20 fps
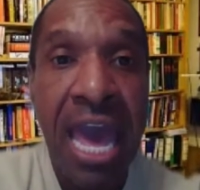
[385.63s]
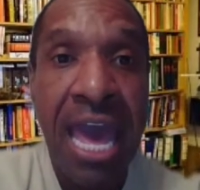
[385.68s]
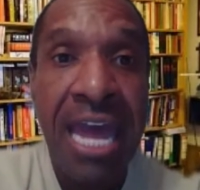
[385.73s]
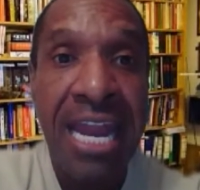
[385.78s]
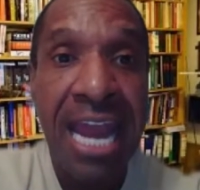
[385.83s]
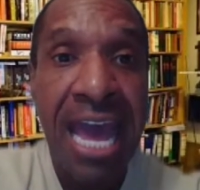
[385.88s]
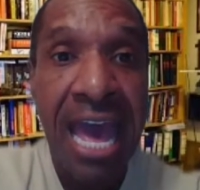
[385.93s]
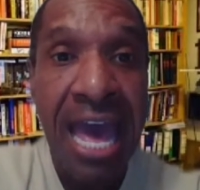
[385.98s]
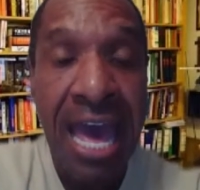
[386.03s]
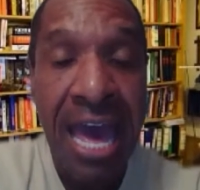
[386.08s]

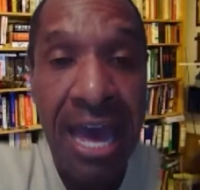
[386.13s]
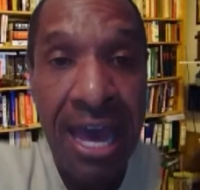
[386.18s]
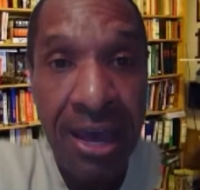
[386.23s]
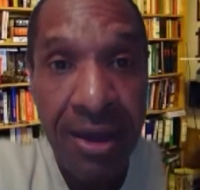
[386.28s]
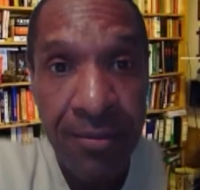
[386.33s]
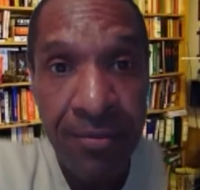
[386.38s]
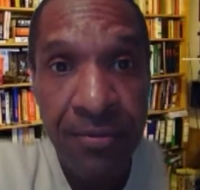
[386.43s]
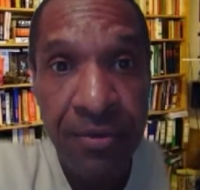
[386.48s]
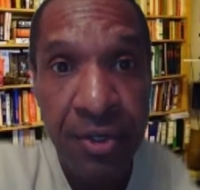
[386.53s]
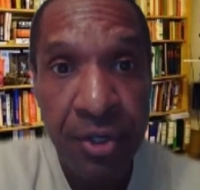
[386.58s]
And
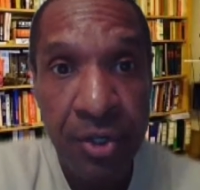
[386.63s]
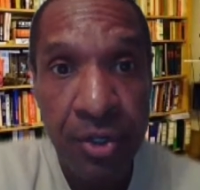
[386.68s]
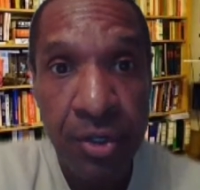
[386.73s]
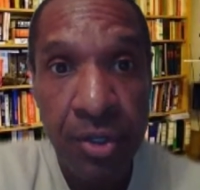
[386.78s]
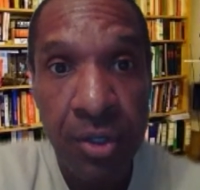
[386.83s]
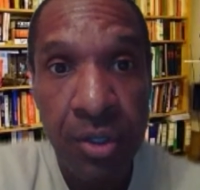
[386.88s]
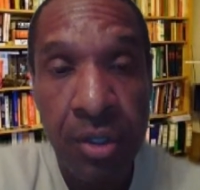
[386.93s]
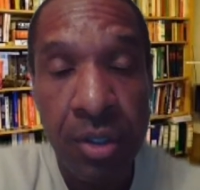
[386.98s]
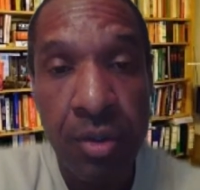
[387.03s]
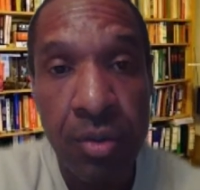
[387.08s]

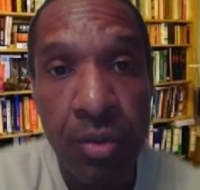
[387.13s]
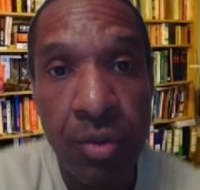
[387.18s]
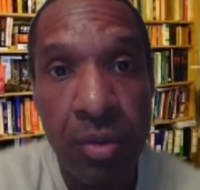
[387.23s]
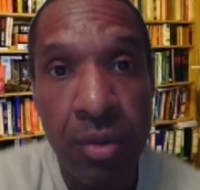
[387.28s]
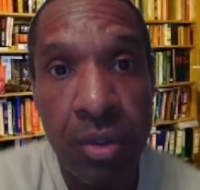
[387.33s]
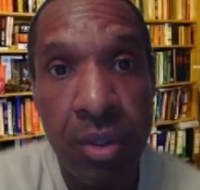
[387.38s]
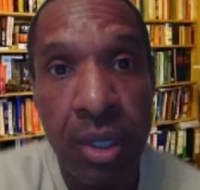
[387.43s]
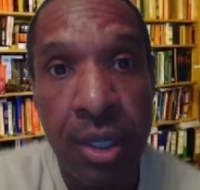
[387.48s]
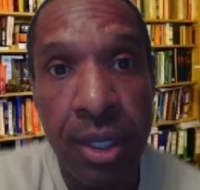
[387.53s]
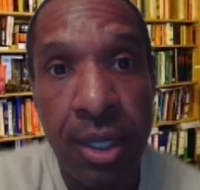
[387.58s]
after
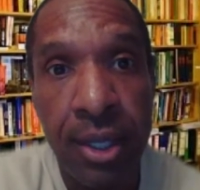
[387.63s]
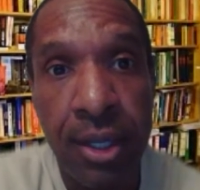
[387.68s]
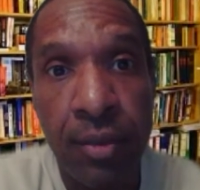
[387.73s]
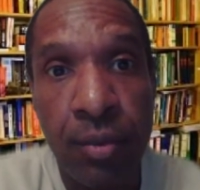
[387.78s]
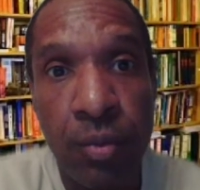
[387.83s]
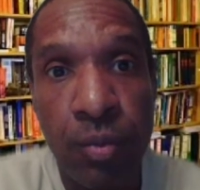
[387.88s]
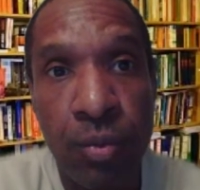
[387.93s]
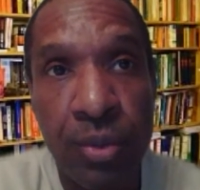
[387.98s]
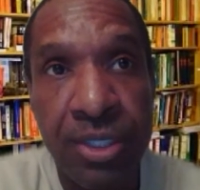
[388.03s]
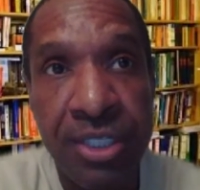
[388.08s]

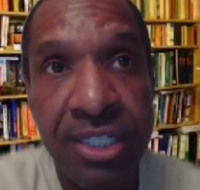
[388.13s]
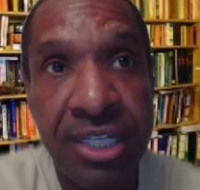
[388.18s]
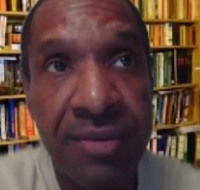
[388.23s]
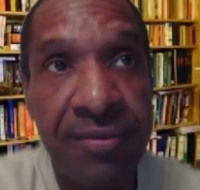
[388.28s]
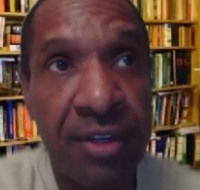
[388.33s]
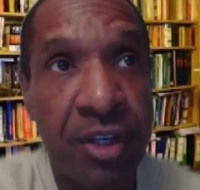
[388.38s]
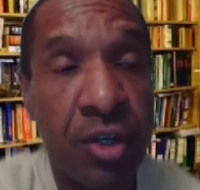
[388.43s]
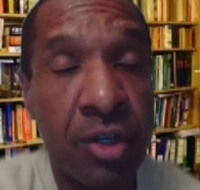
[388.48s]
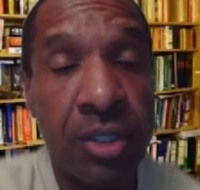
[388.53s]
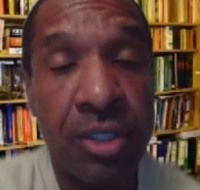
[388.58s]

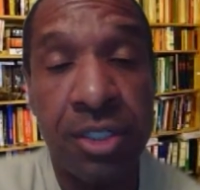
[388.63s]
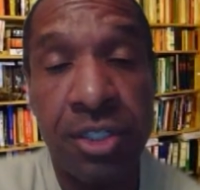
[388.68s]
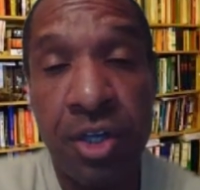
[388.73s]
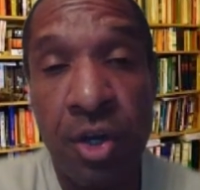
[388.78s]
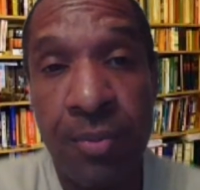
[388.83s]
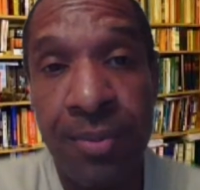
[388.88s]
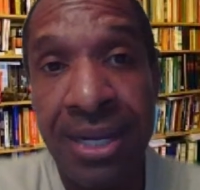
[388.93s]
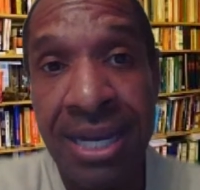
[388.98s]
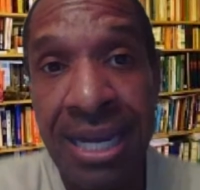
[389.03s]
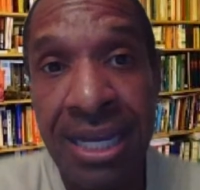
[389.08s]
receiving your
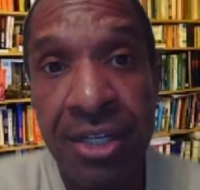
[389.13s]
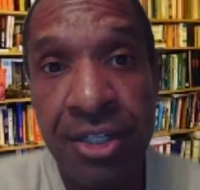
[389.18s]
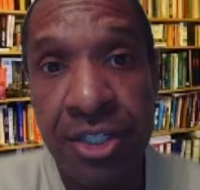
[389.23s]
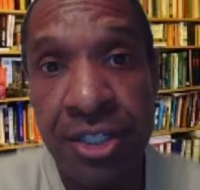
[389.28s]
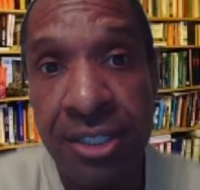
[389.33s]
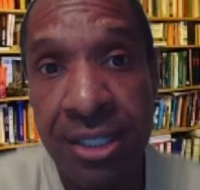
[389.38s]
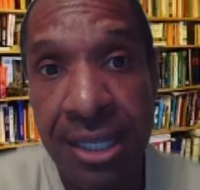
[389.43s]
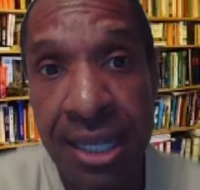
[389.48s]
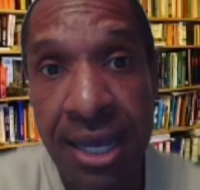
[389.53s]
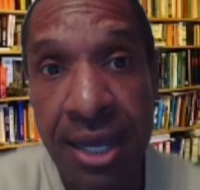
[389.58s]

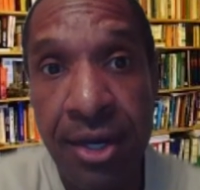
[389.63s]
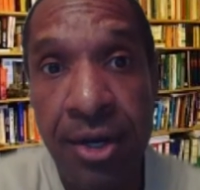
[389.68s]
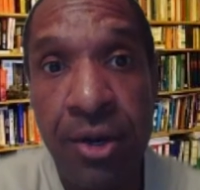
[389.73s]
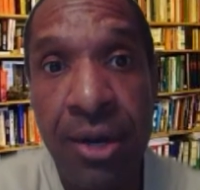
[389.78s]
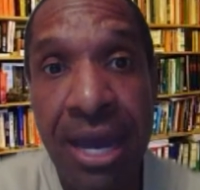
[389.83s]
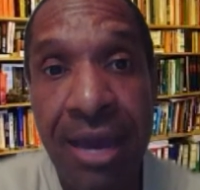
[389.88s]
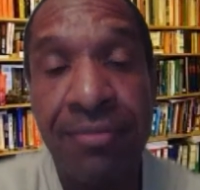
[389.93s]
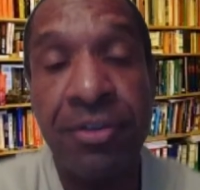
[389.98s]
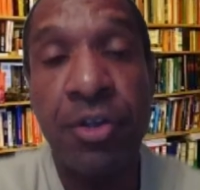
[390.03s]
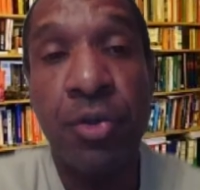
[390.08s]
determination
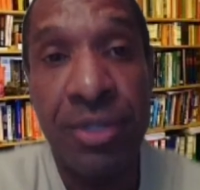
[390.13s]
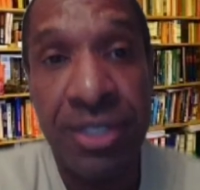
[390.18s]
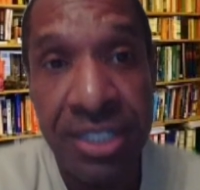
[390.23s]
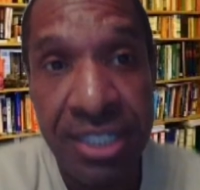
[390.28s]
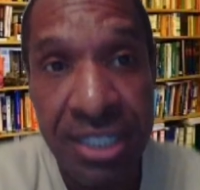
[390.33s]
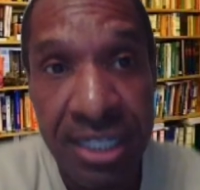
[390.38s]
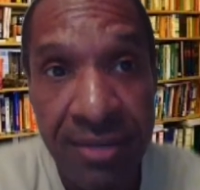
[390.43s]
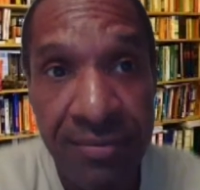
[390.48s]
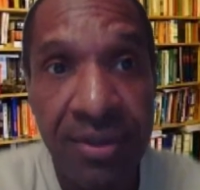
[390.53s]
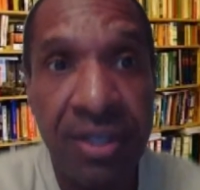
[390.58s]
letter, after
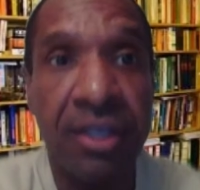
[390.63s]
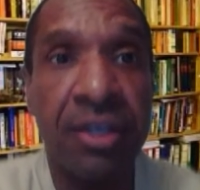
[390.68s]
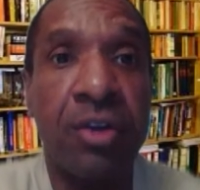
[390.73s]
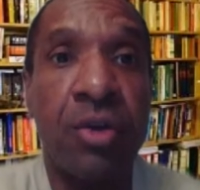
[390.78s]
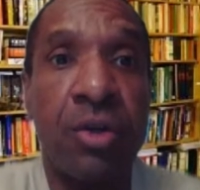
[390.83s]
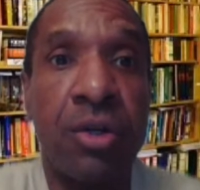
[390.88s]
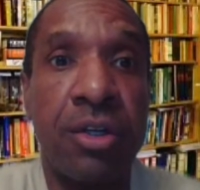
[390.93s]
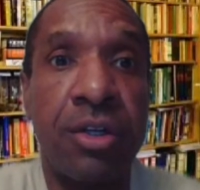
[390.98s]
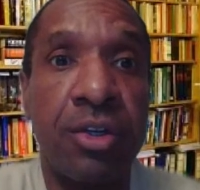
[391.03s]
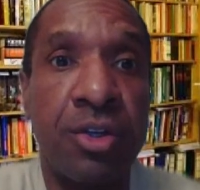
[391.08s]
receiving
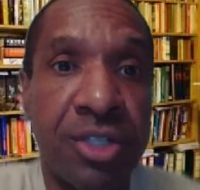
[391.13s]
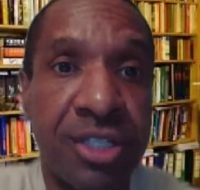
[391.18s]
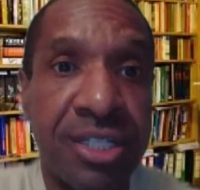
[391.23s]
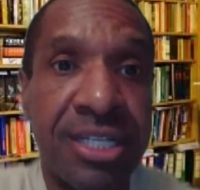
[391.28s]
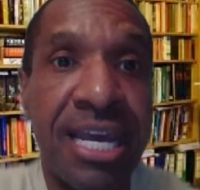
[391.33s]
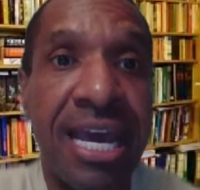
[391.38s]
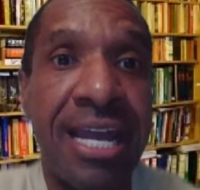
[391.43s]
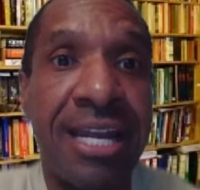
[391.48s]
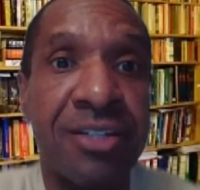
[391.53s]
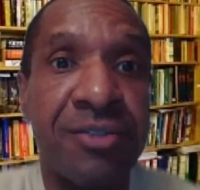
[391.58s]
your
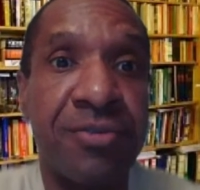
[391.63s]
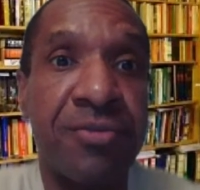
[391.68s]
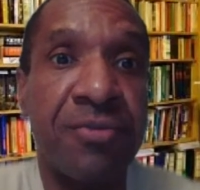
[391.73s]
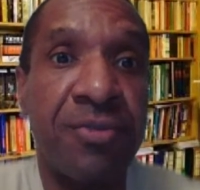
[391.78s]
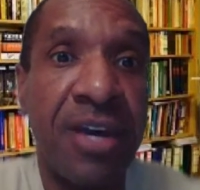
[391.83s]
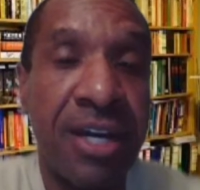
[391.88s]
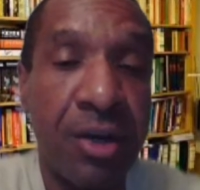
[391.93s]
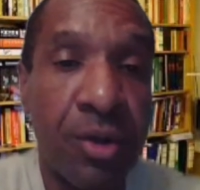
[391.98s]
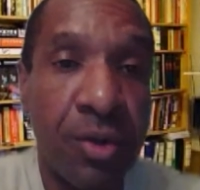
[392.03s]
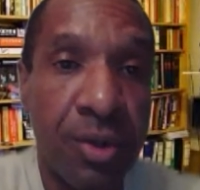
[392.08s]
status
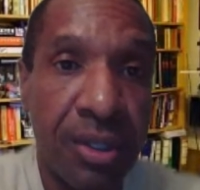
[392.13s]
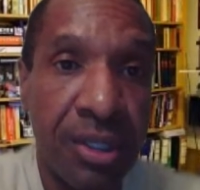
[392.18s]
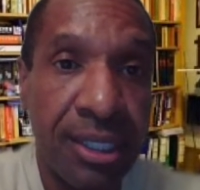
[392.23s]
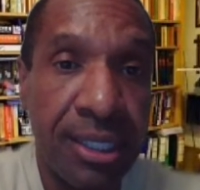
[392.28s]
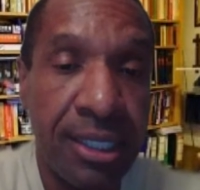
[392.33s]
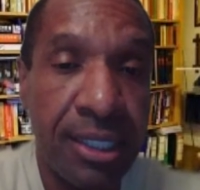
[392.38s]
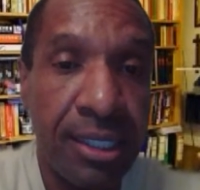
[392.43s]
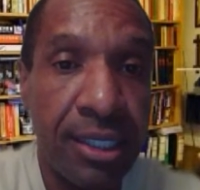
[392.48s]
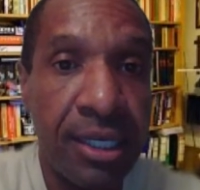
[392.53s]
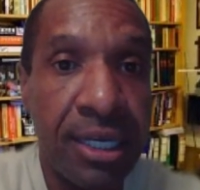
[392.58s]

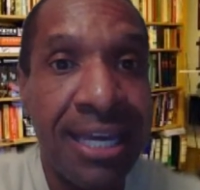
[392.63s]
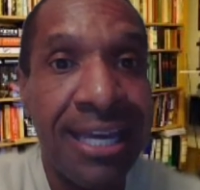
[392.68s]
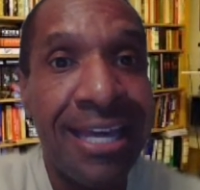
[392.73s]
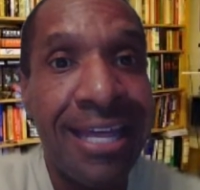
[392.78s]
federally,